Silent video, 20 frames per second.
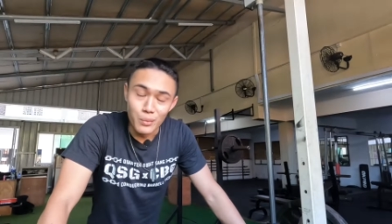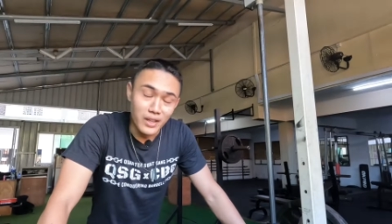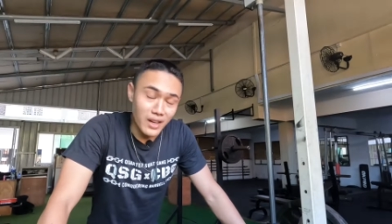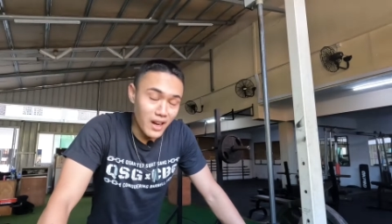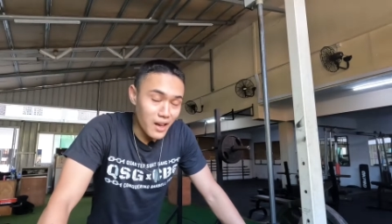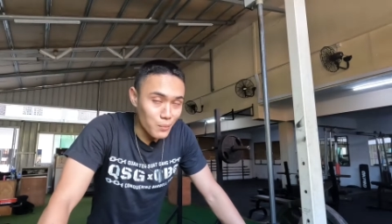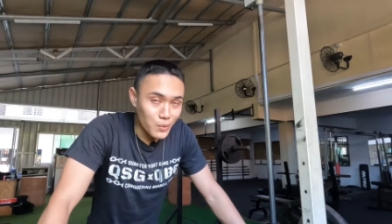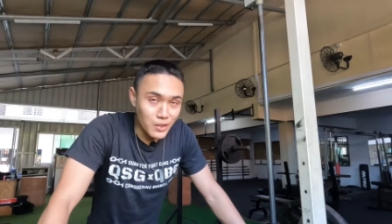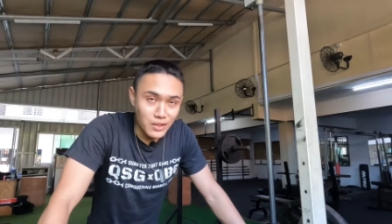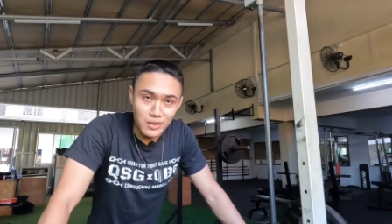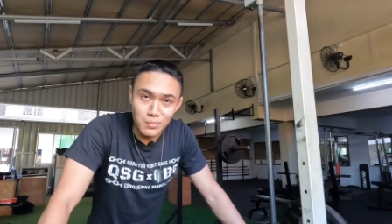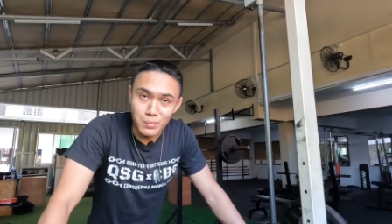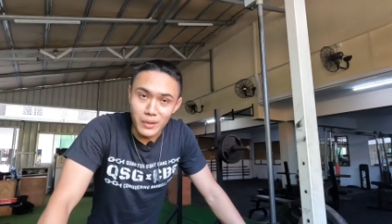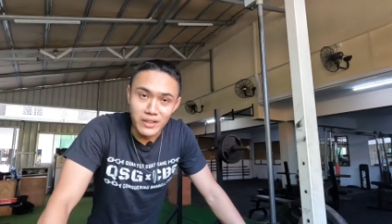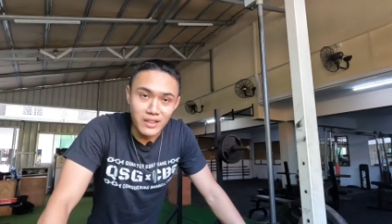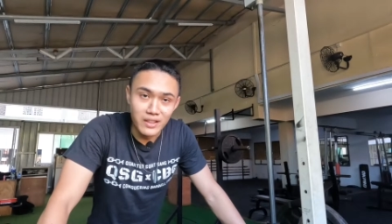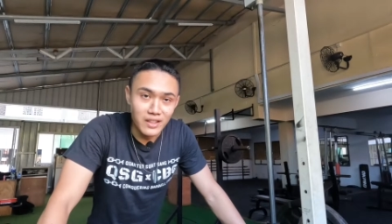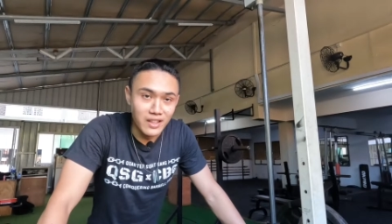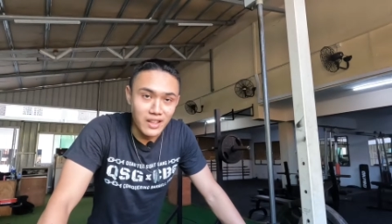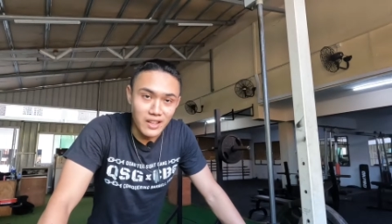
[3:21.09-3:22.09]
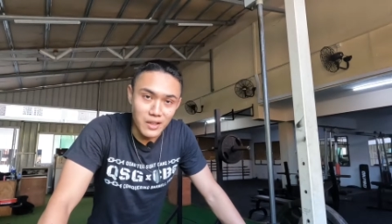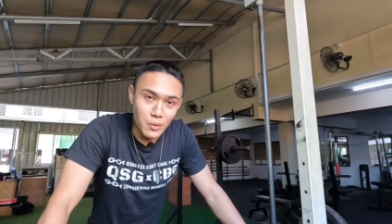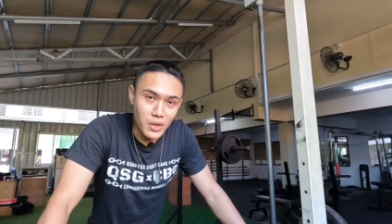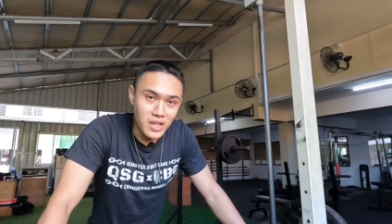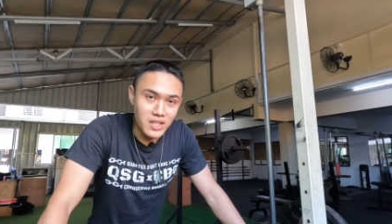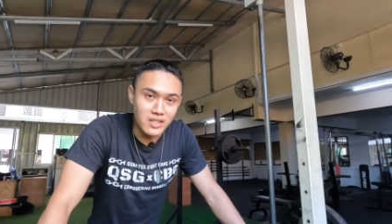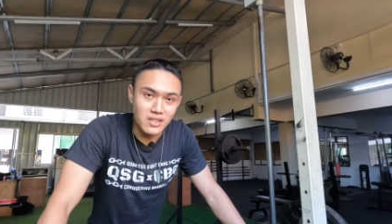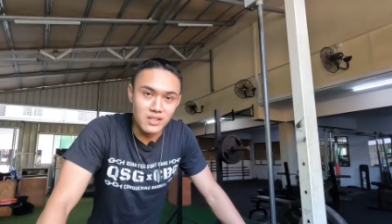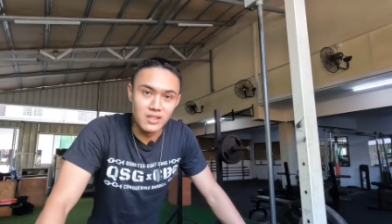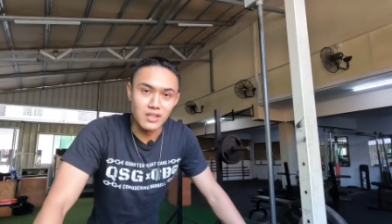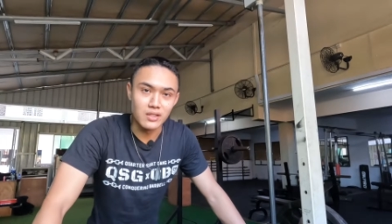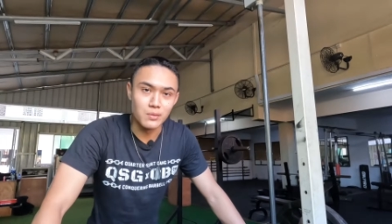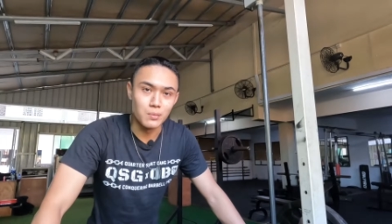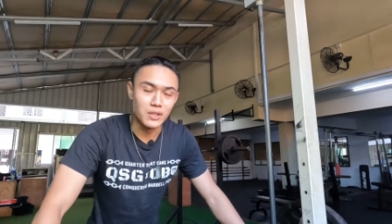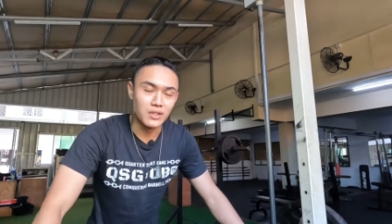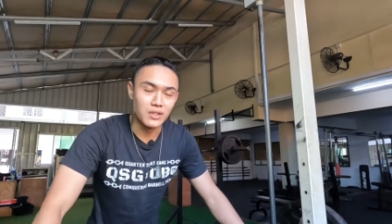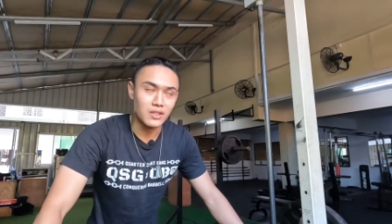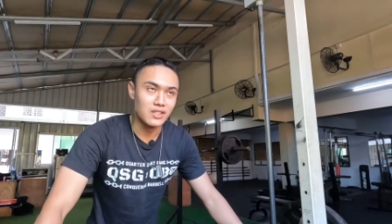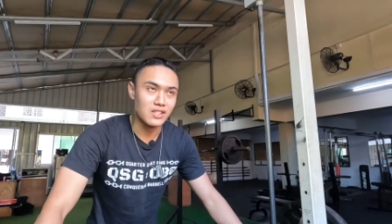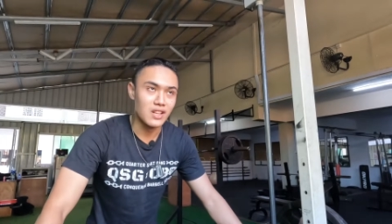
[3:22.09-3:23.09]
But I'm gonna explain it anyways,
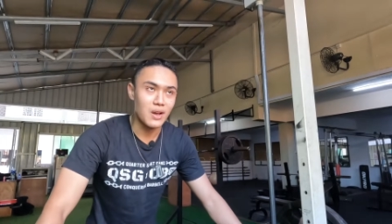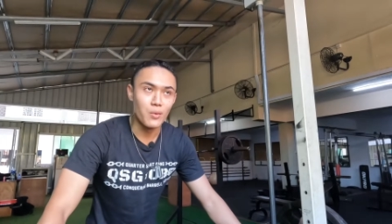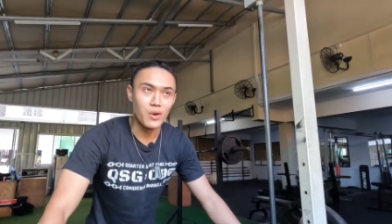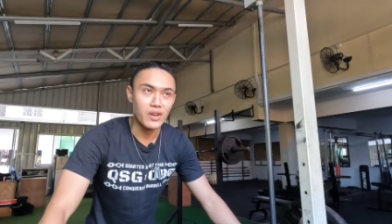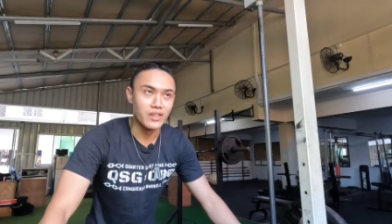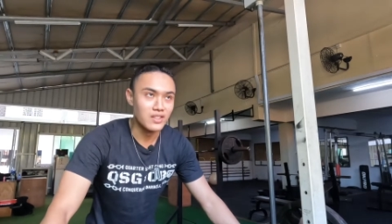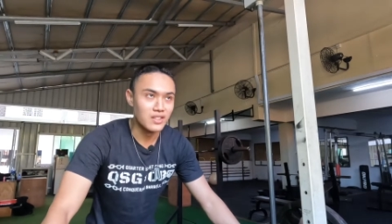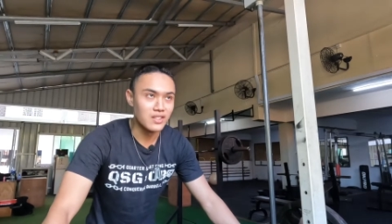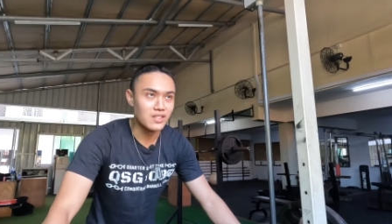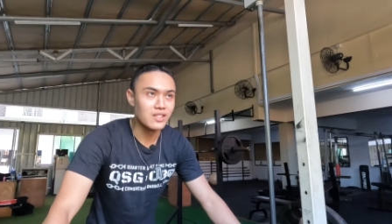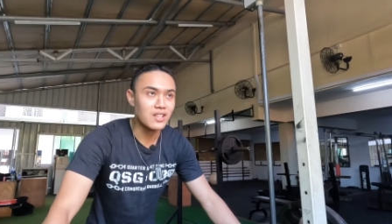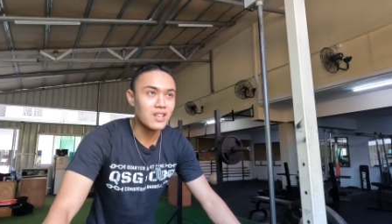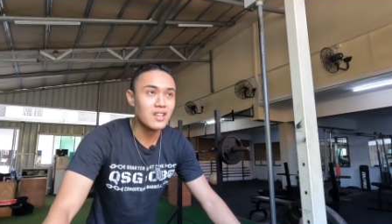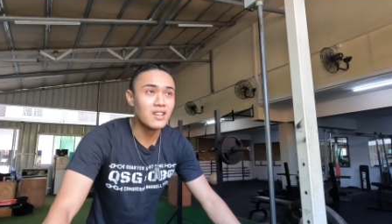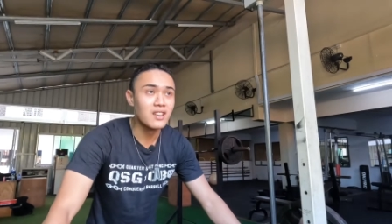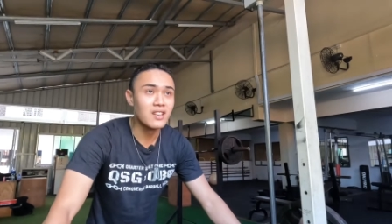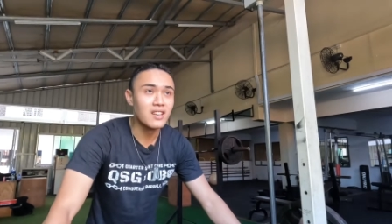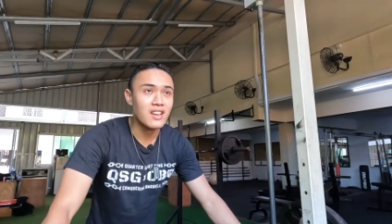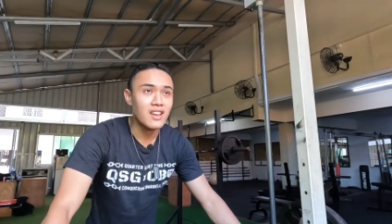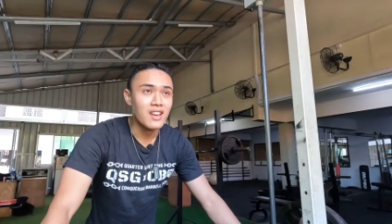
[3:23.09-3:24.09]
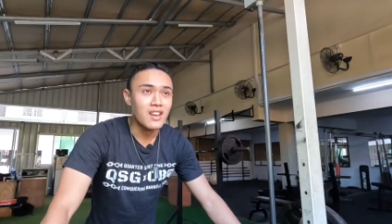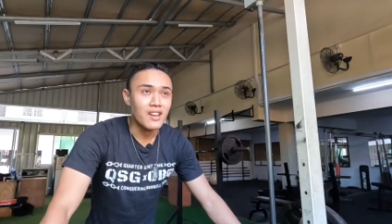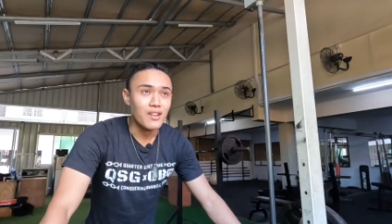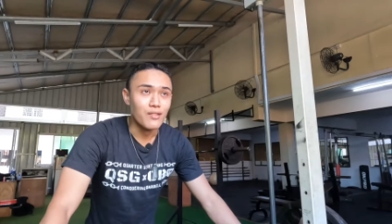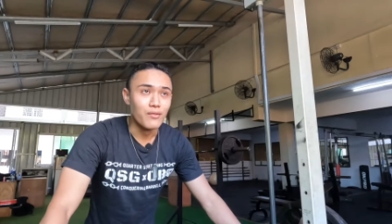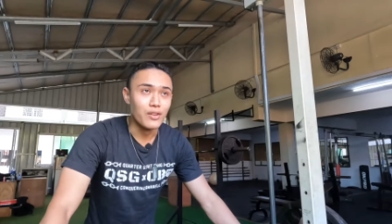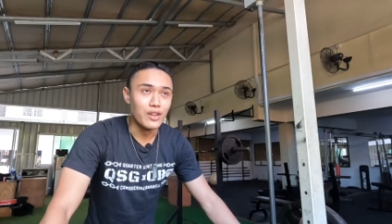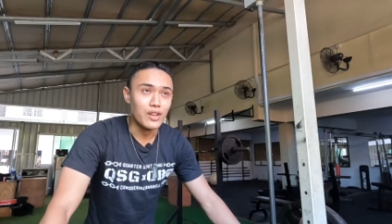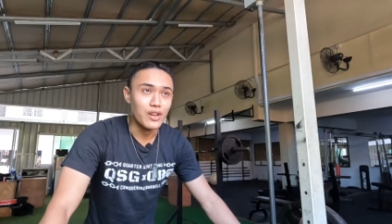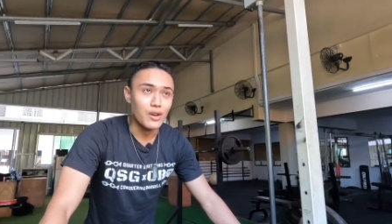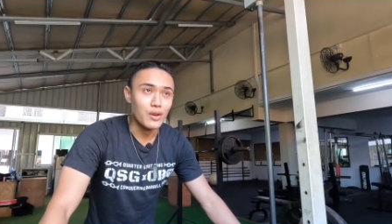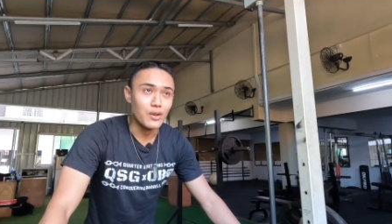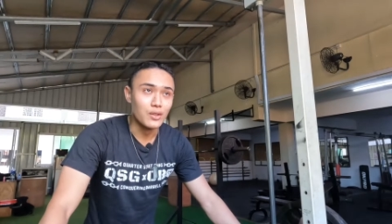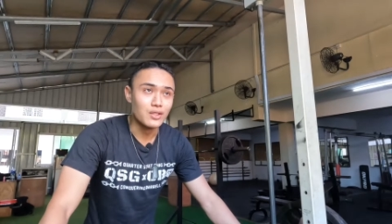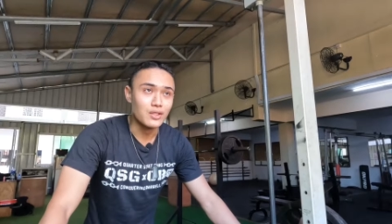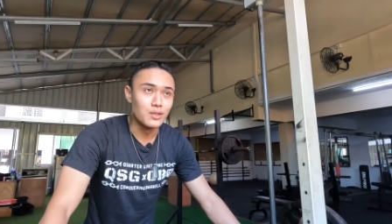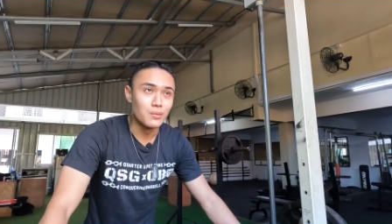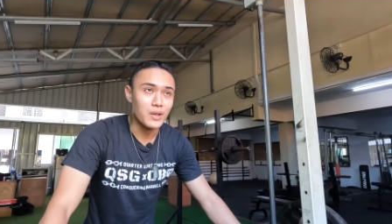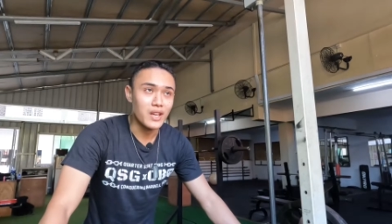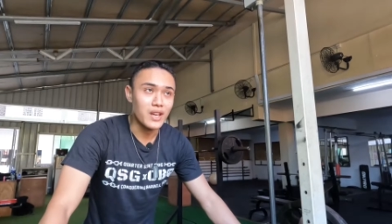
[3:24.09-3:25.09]
just because I want this
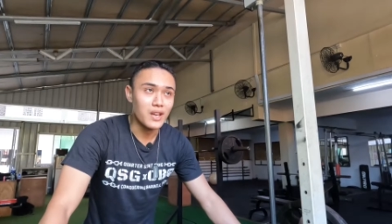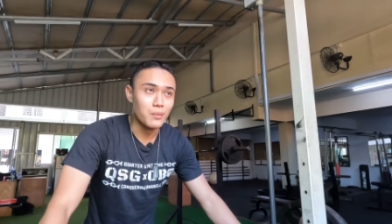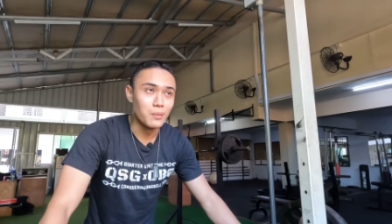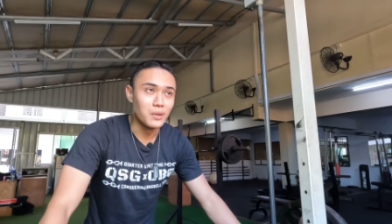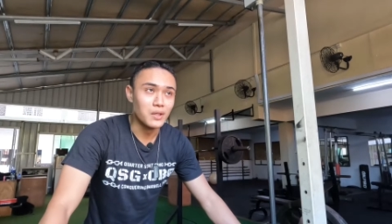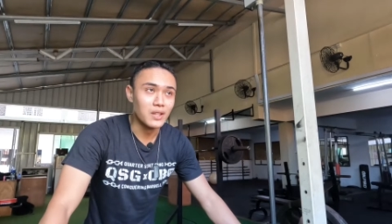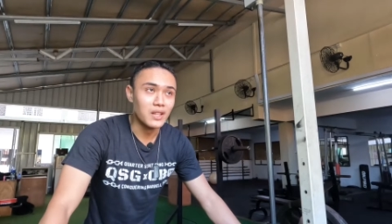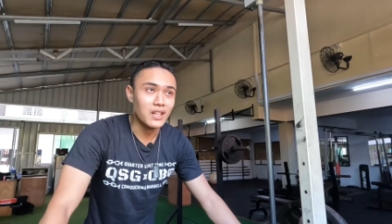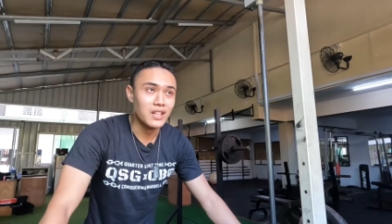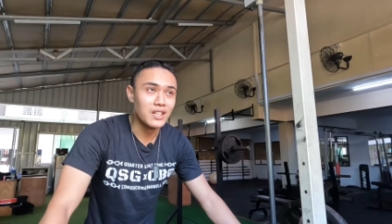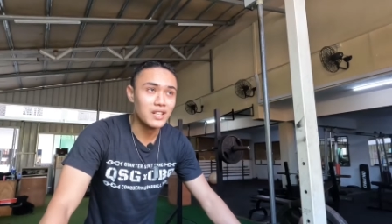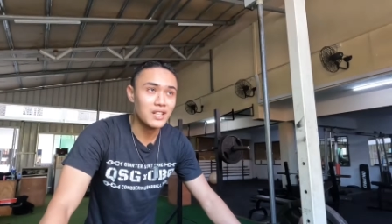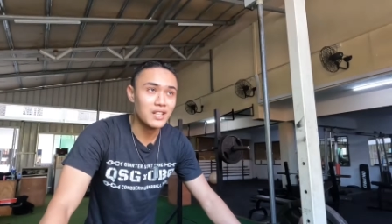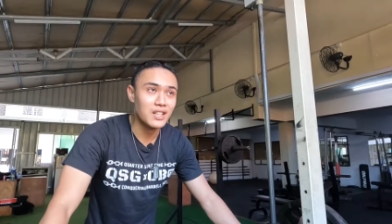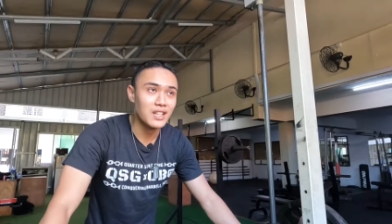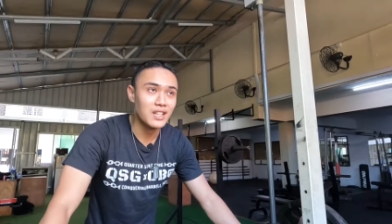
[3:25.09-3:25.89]
video to be able,